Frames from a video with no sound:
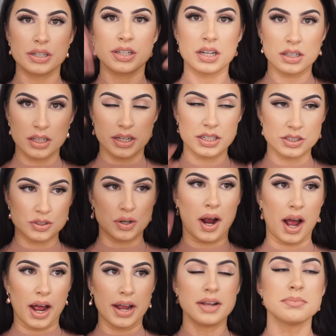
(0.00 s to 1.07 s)
I'm gonna let it
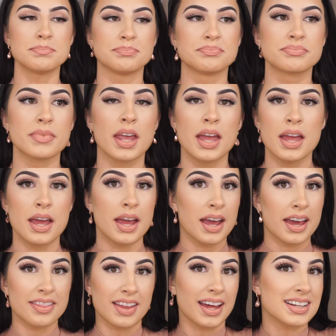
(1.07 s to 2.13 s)
dry.
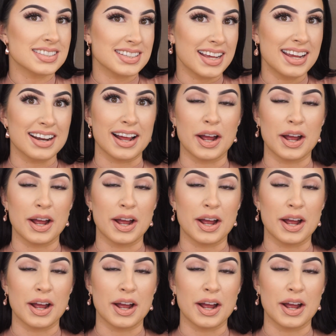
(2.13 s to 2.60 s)
And that is it.